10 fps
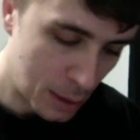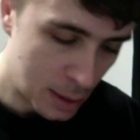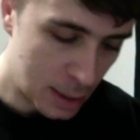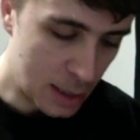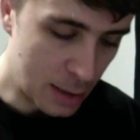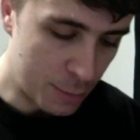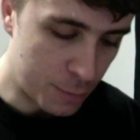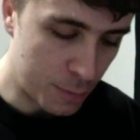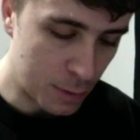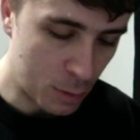
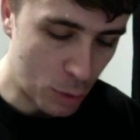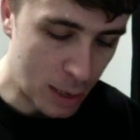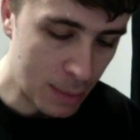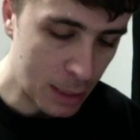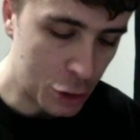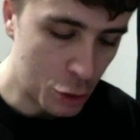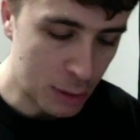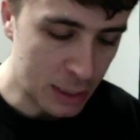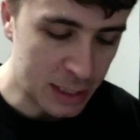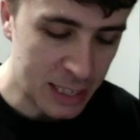what I'm going to do on
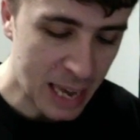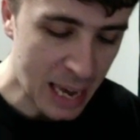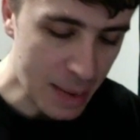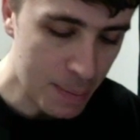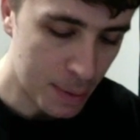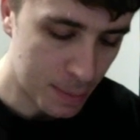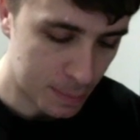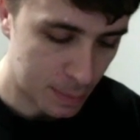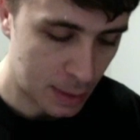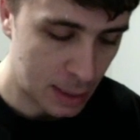the tape
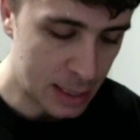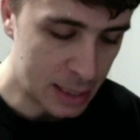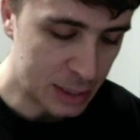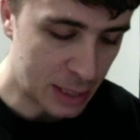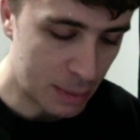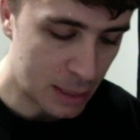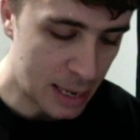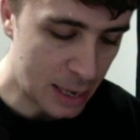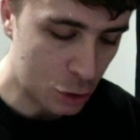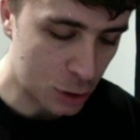is I'm going to
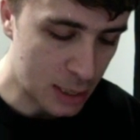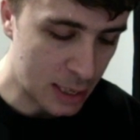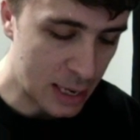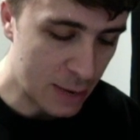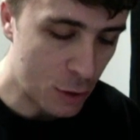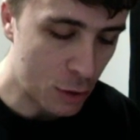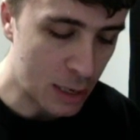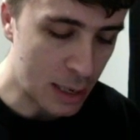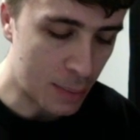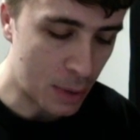actually give you the
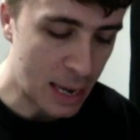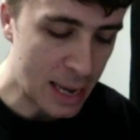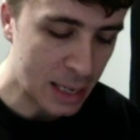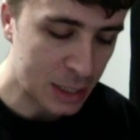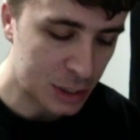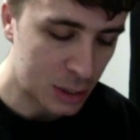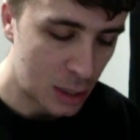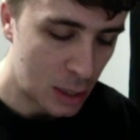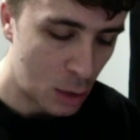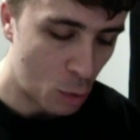number x
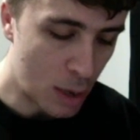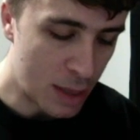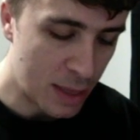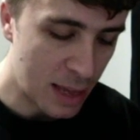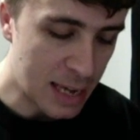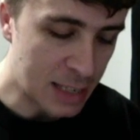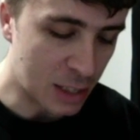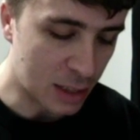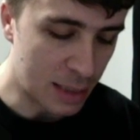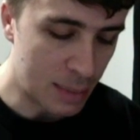with a
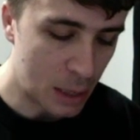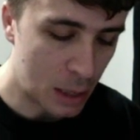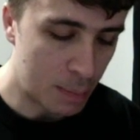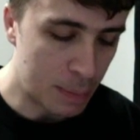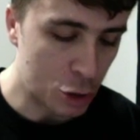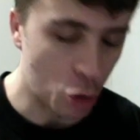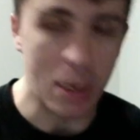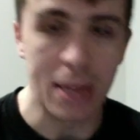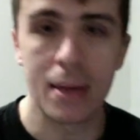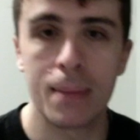delimiter
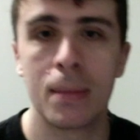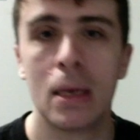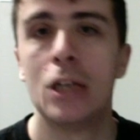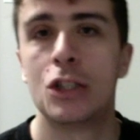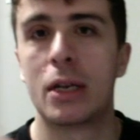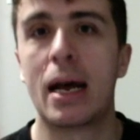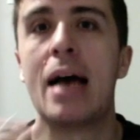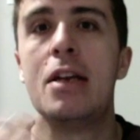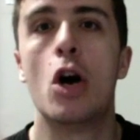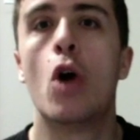between them, so that
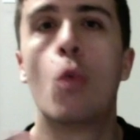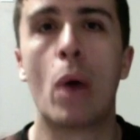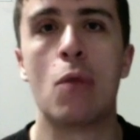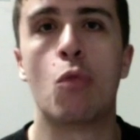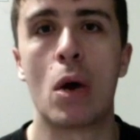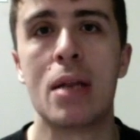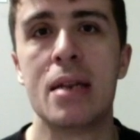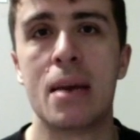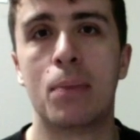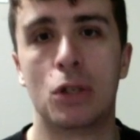I know when one
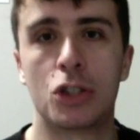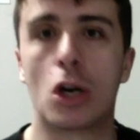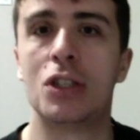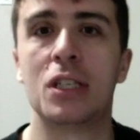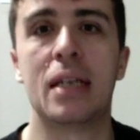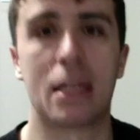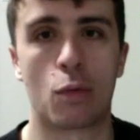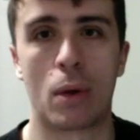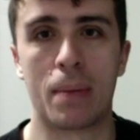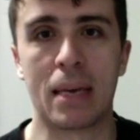number starts and the other
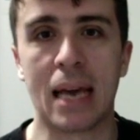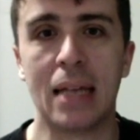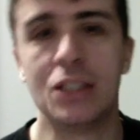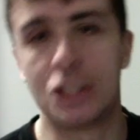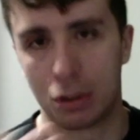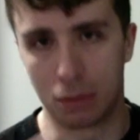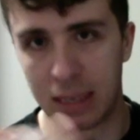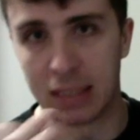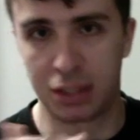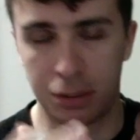one begins, so
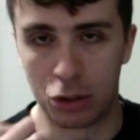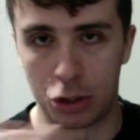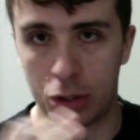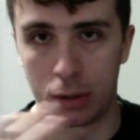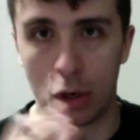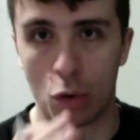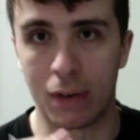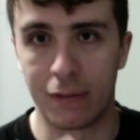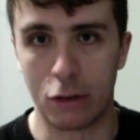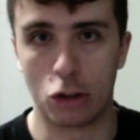there's no
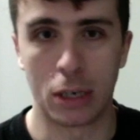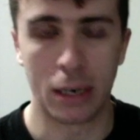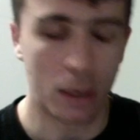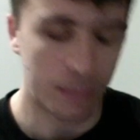confusion here.